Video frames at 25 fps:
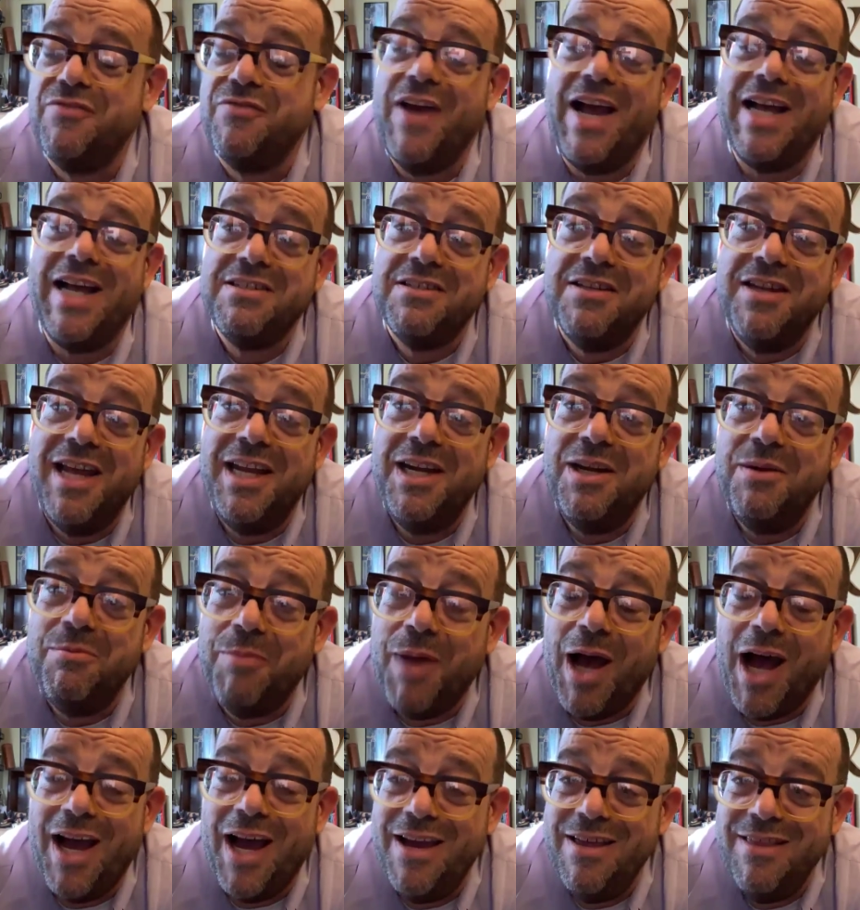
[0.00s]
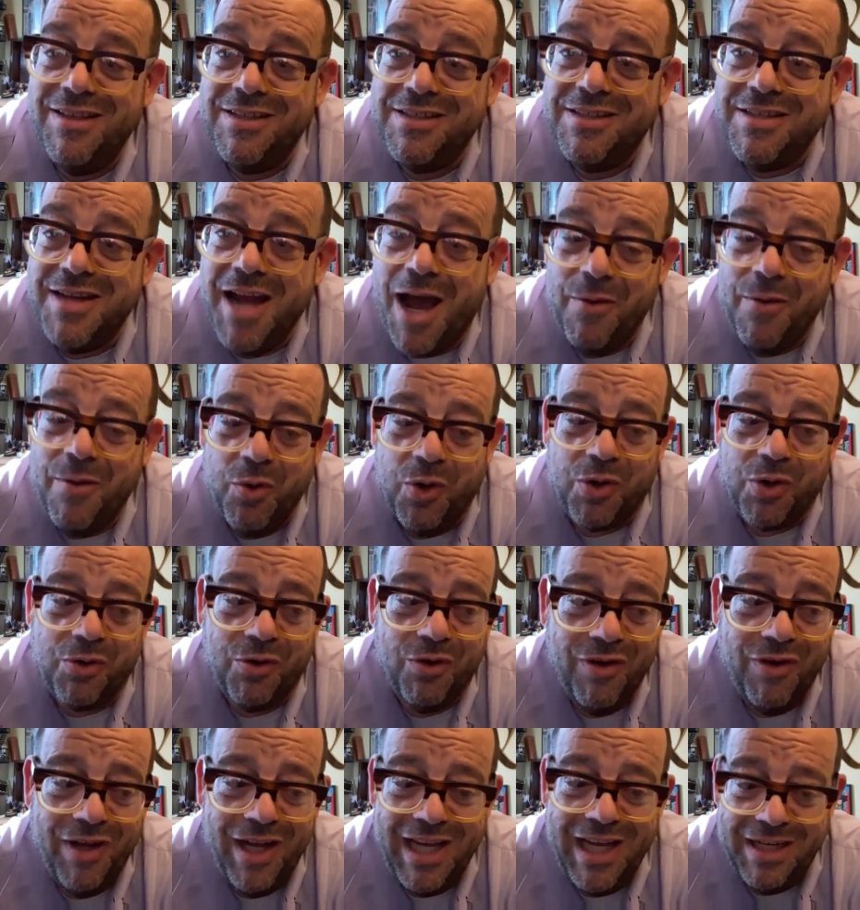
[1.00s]
just fascinated by that's not
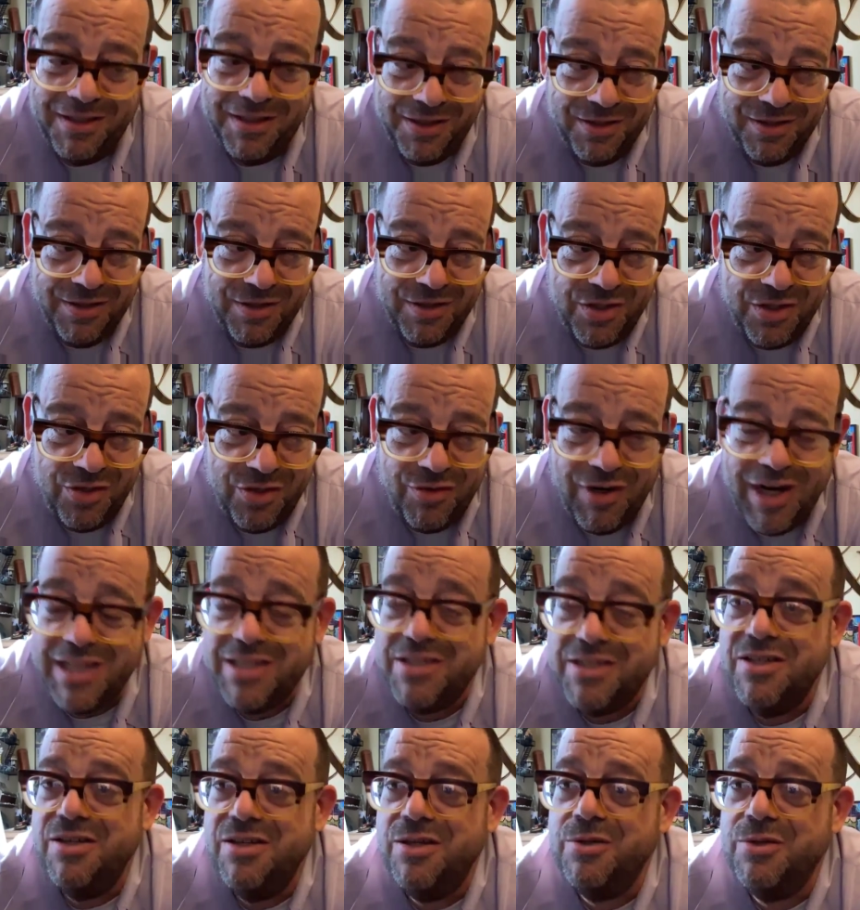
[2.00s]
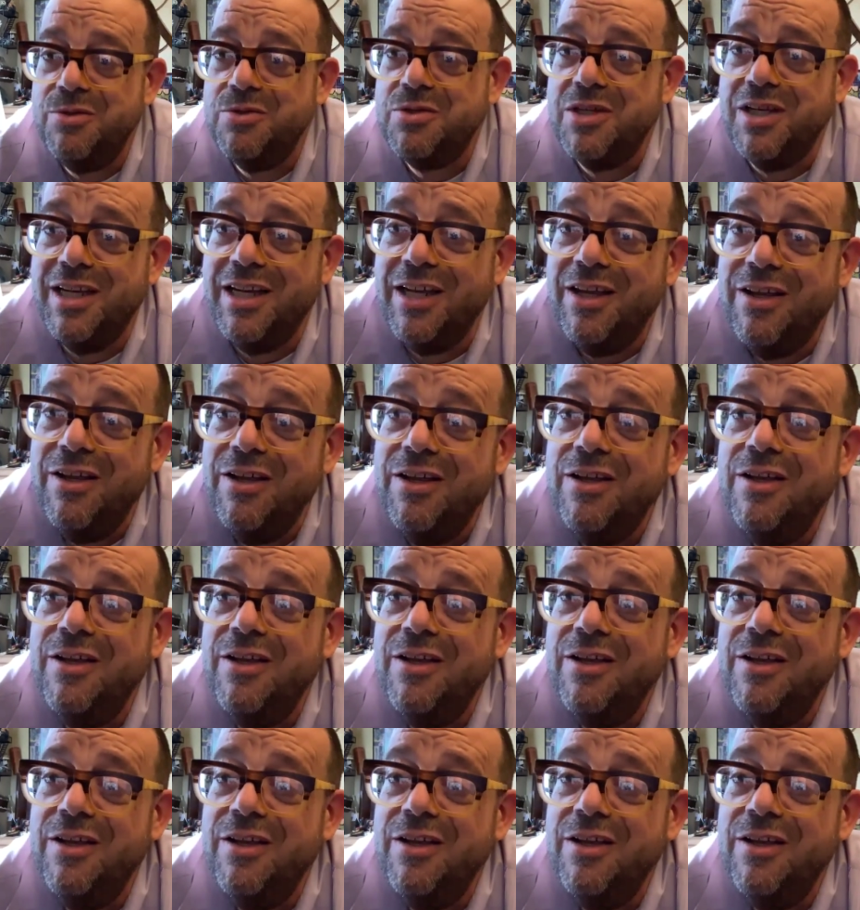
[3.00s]
work related or stress inducing?